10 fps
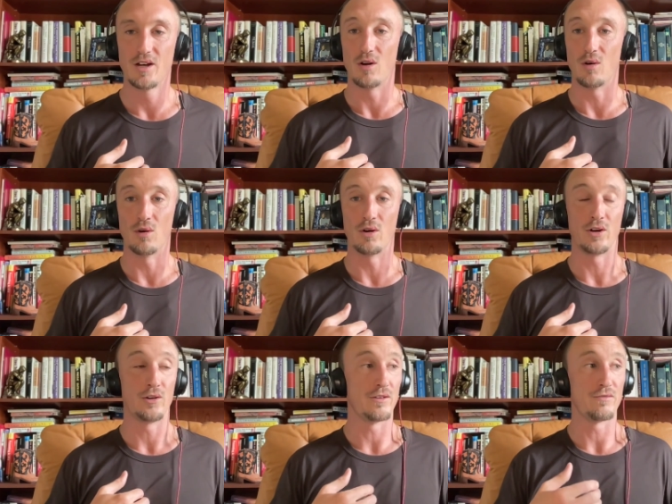
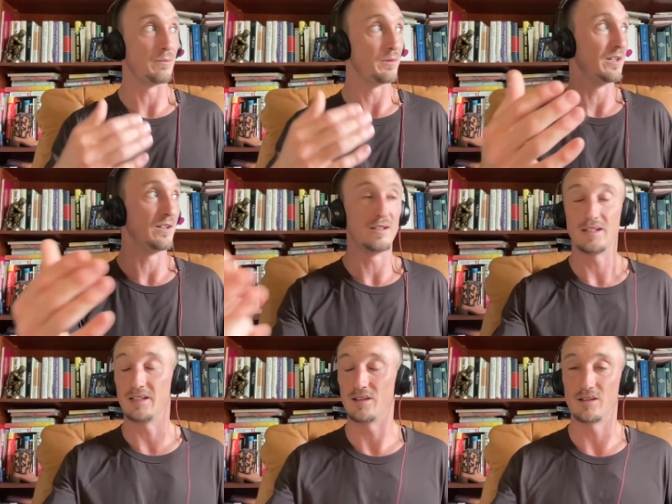or the feminine
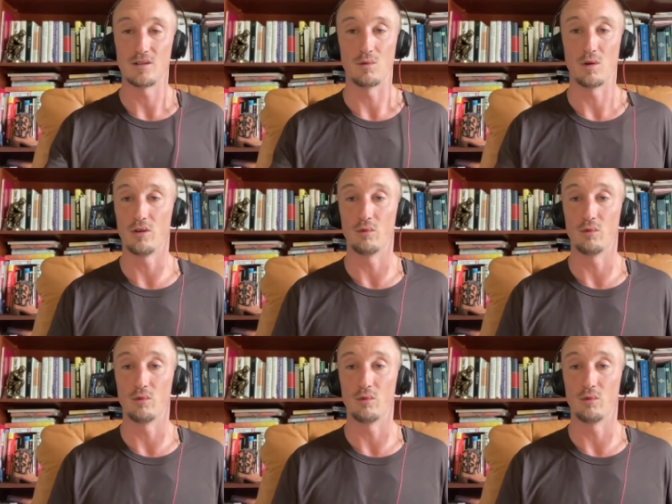in the world.